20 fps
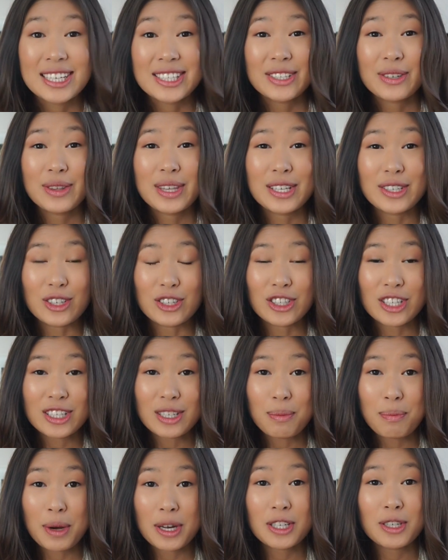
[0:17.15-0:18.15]
So these are
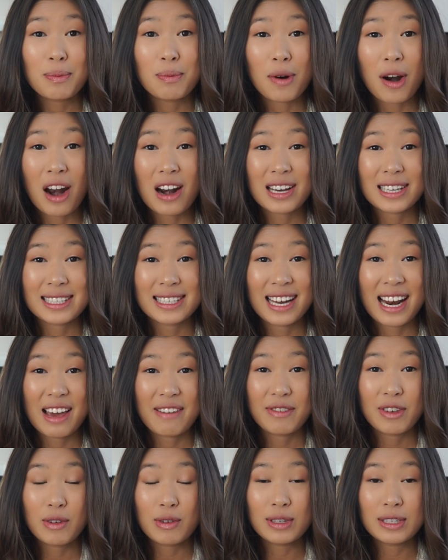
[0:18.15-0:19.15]
just a bunch of products that
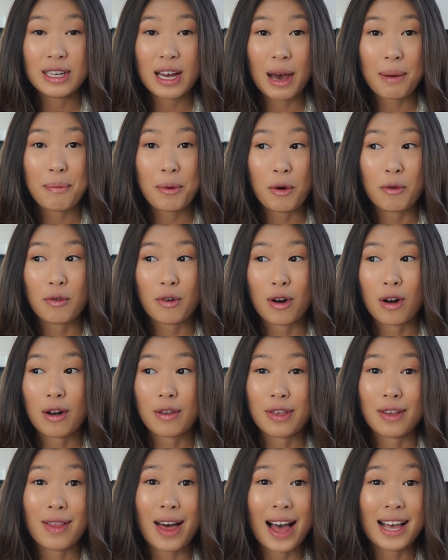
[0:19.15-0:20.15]
I've used up
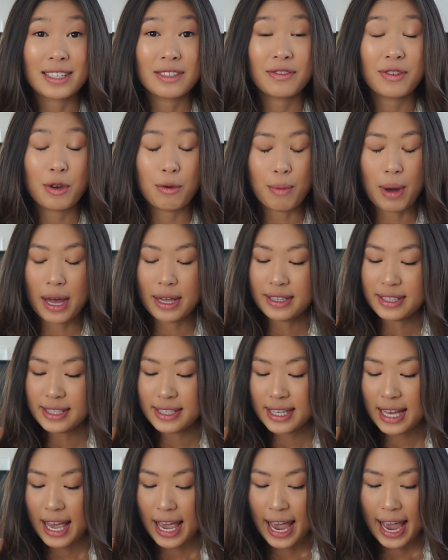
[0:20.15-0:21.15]
over the last few
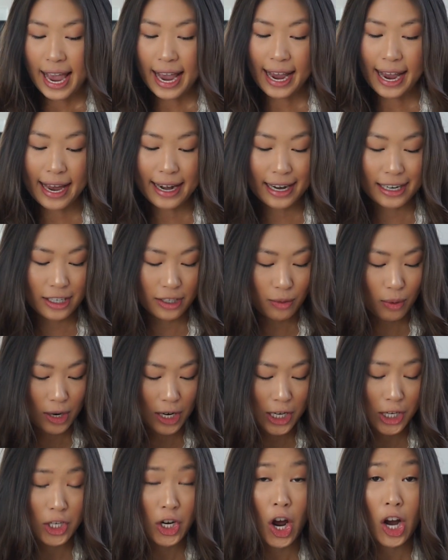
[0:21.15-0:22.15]
months, and I just
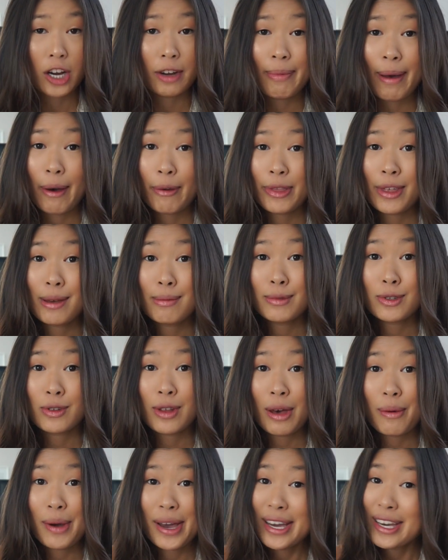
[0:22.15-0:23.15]
wanted to talk about them
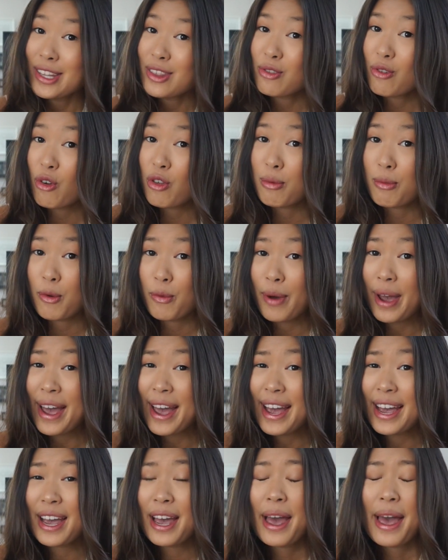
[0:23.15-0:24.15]
so that way I can throw them
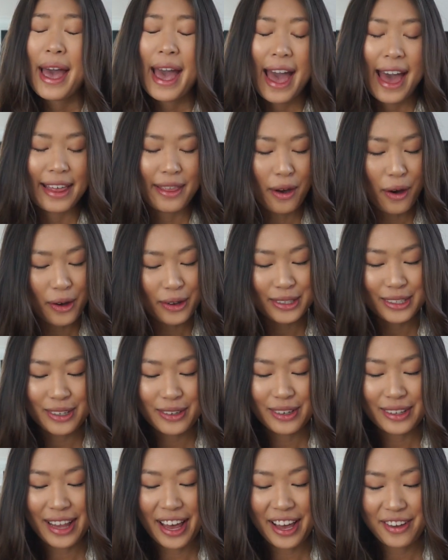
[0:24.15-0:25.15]
away, and
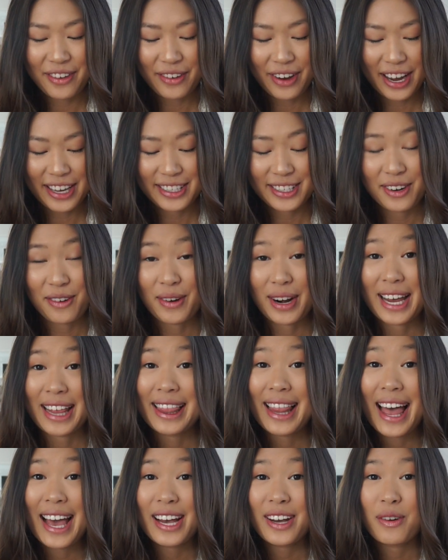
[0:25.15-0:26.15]
also to let you guys know what I
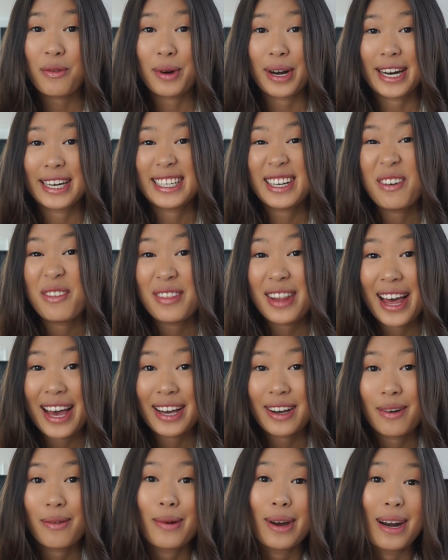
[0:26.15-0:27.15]
like, what I don't
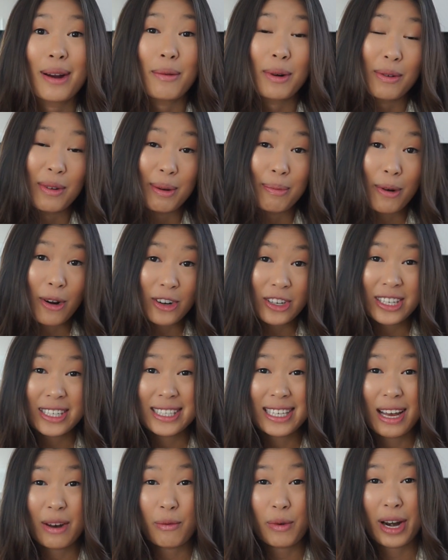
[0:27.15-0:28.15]
like, what I would
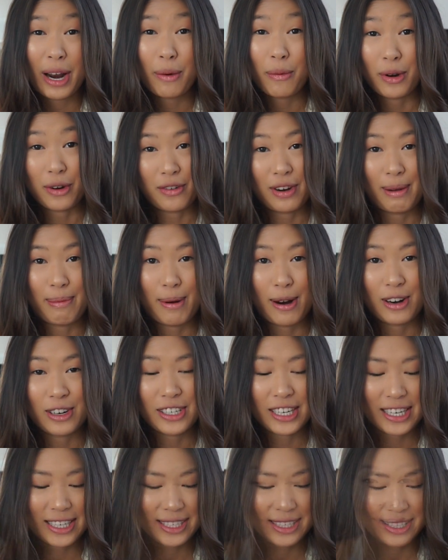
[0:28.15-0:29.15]
repurchase, and what I wouldn't
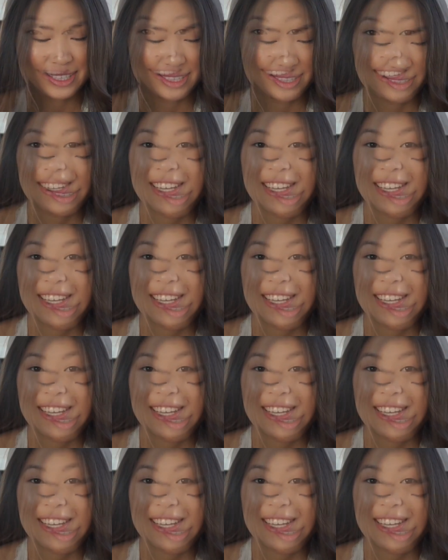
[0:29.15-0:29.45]
repurchase.